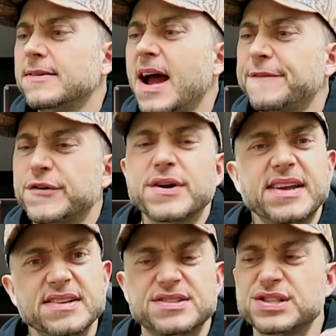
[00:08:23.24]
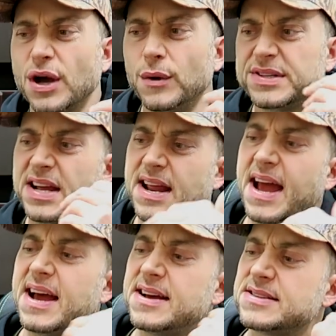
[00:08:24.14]
after it gets soaked, it
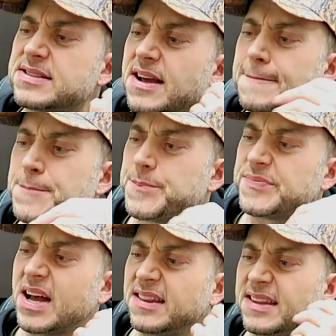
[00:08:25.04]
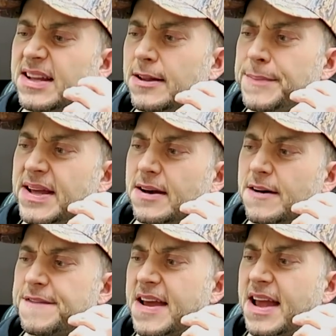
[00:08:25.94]
has a little bit
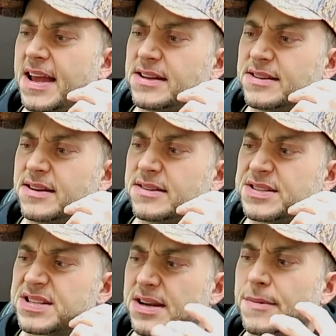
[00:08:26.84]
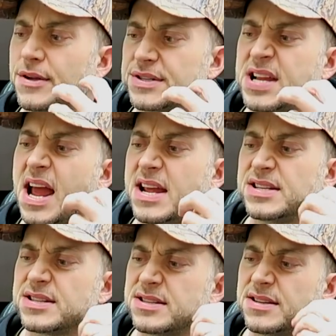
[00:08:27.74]
of a similar
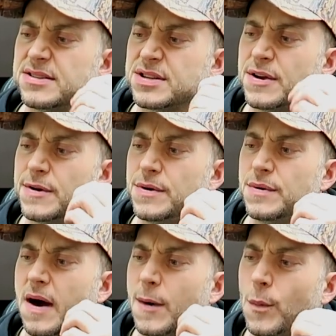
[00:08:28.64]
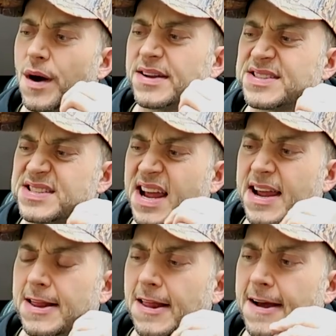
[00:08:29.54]
taste to, I want to
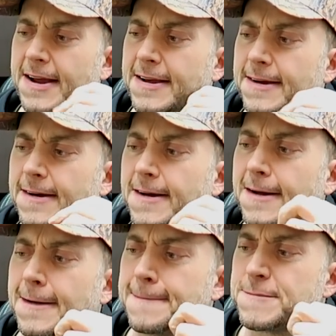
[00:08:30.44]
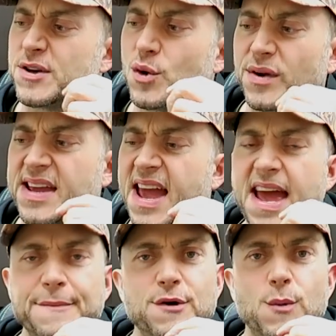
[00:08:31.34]
say like the old
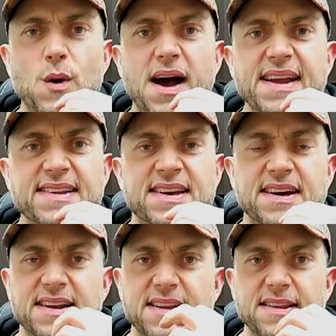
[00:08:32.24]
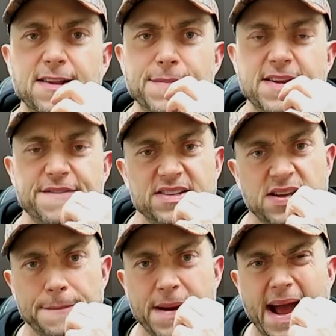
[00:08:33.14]
Camel wide cut. A little bit of a
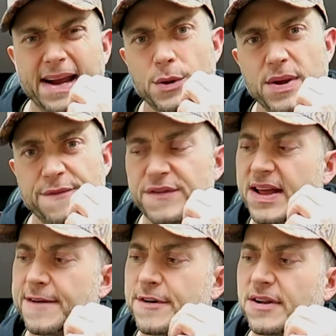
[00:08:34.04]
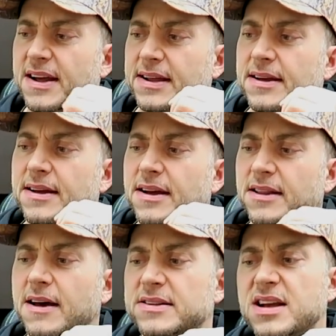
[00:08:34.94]
tobacco-y flavor. Like a
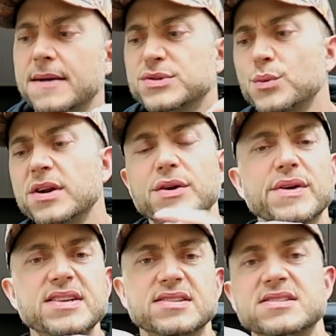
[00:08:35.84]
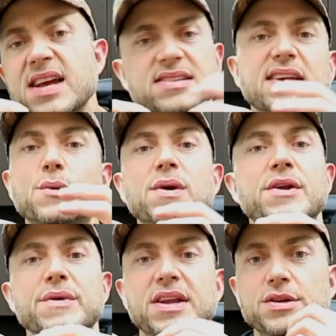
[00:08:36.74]
lot of times wintergreen just tastes like
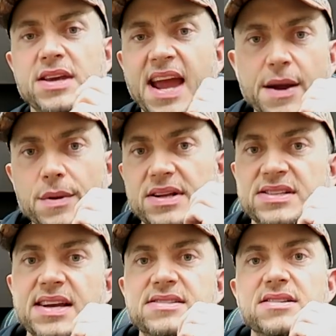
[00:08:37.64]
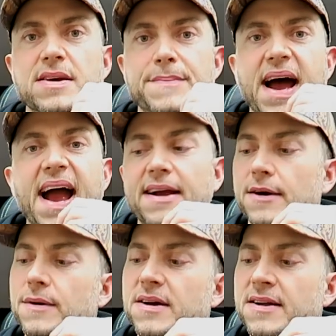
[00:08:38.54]
wintergreen. You can't really taste the
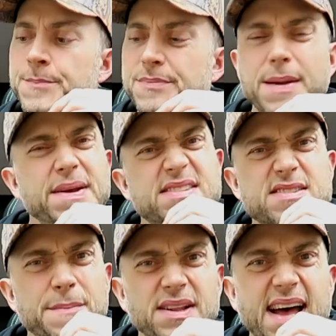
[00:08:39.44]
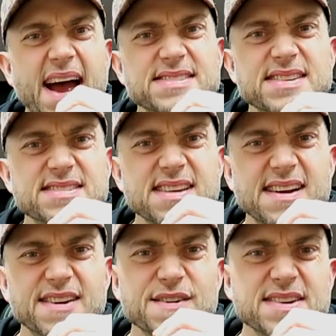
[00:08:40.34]
tobacco. Maybe it's the molasses,
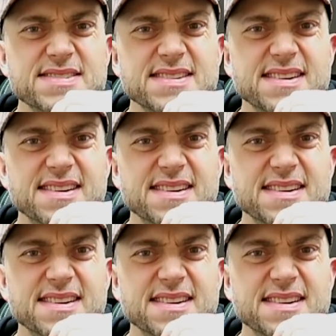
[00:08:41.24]
huh, Chris?